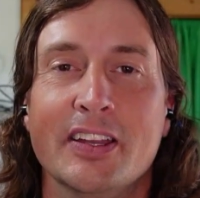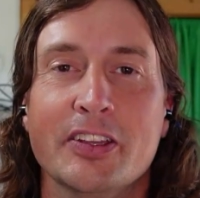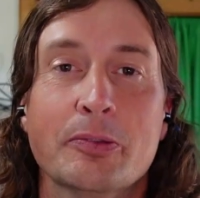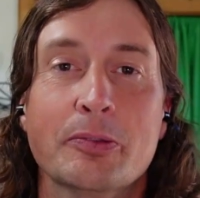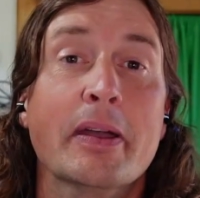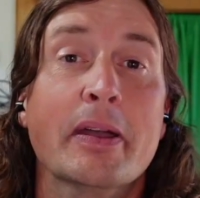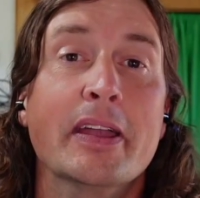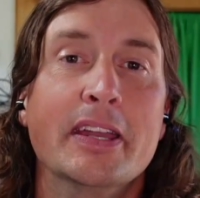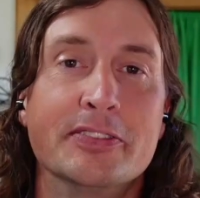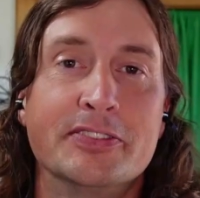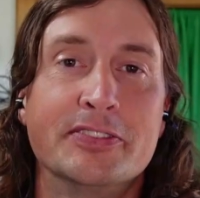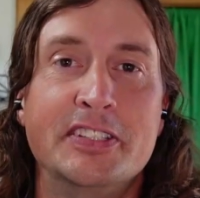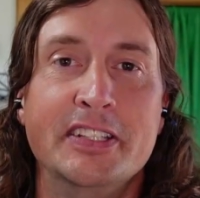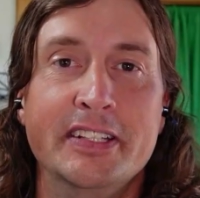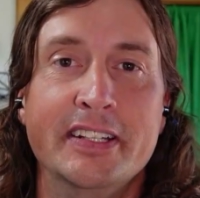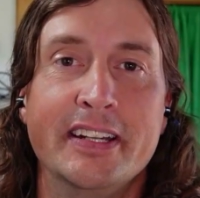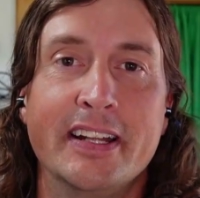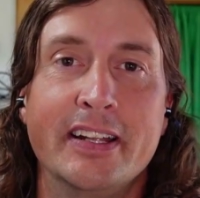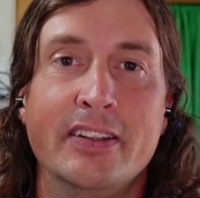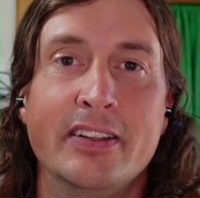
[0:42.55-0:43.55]
You may have
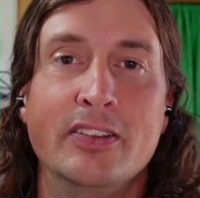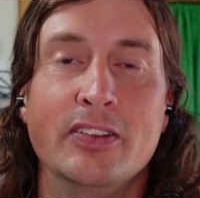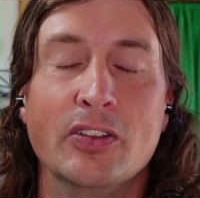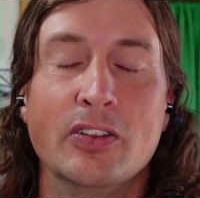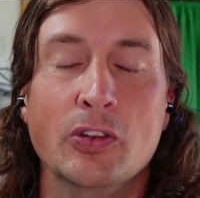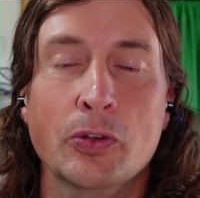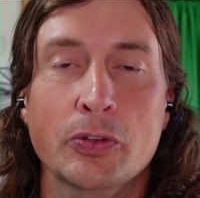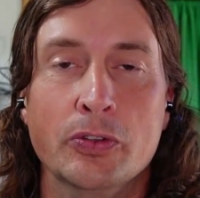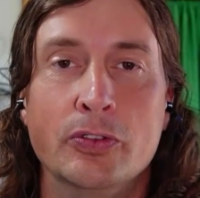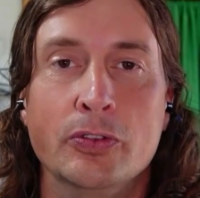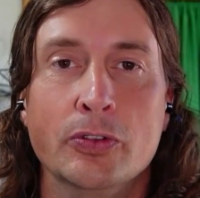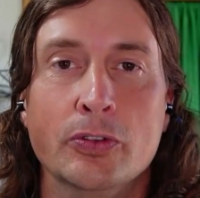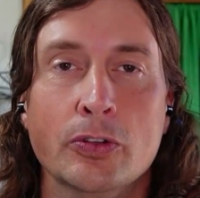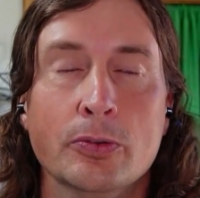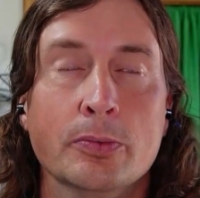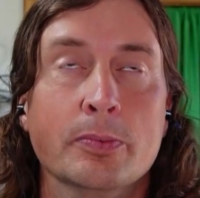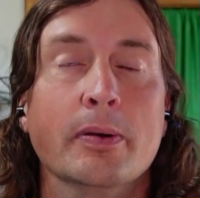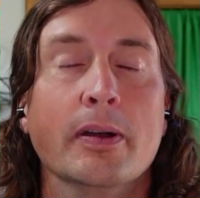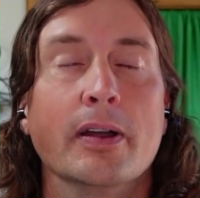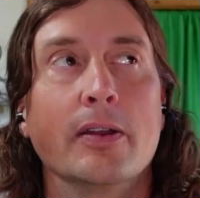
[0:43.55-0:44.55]
seen it on
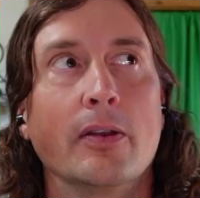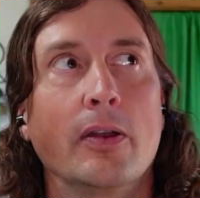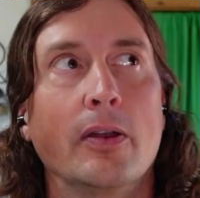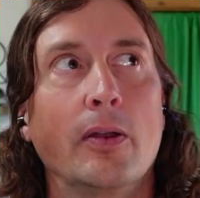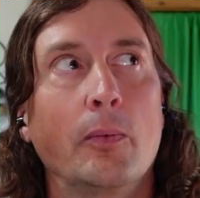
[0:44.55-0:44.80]
YouTube